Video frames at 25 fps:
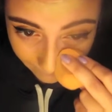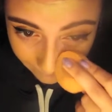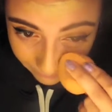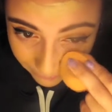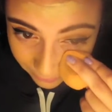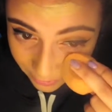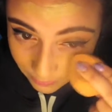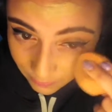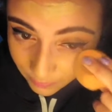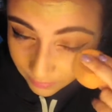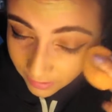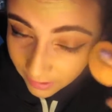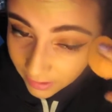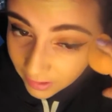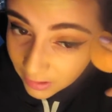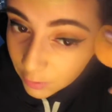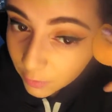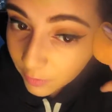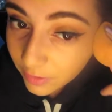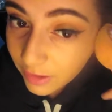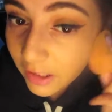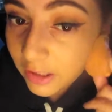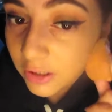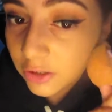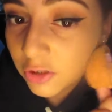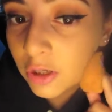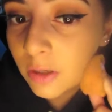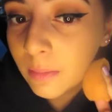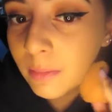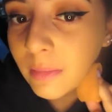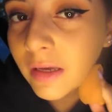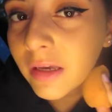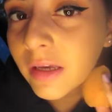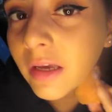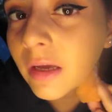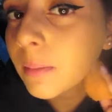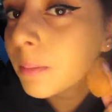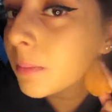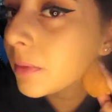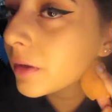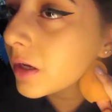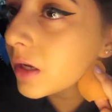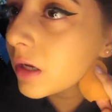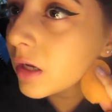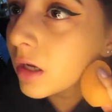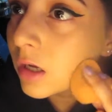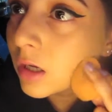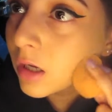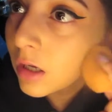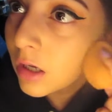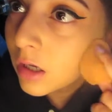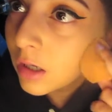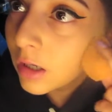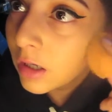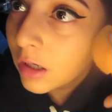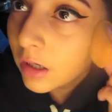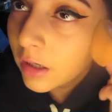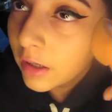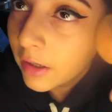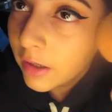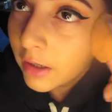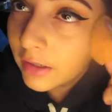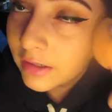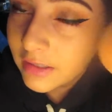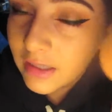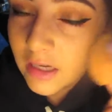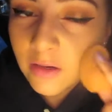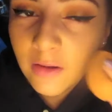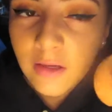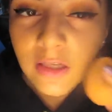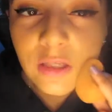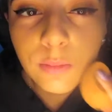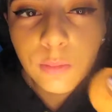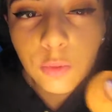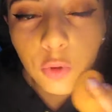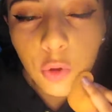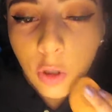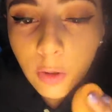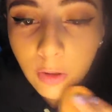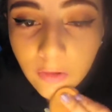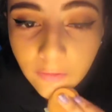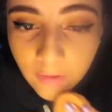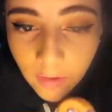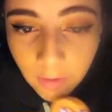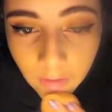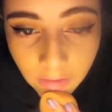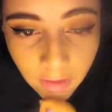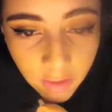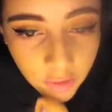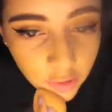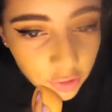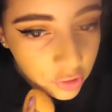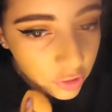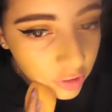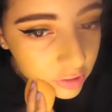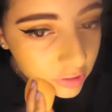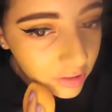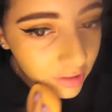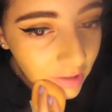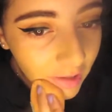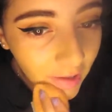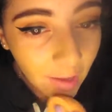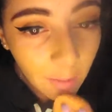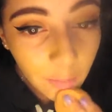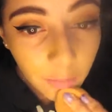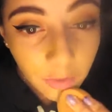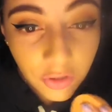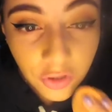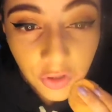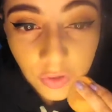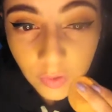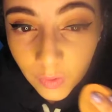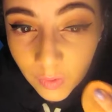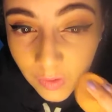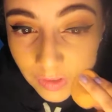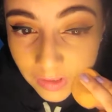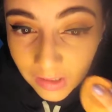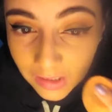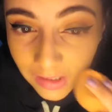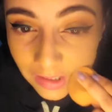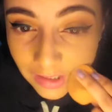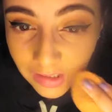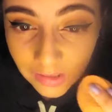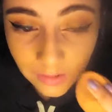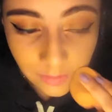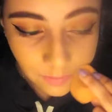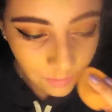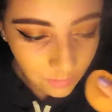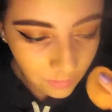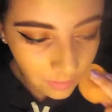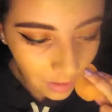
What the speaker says: Just because when I started makeup, instead of exploring a foundation, I would use this.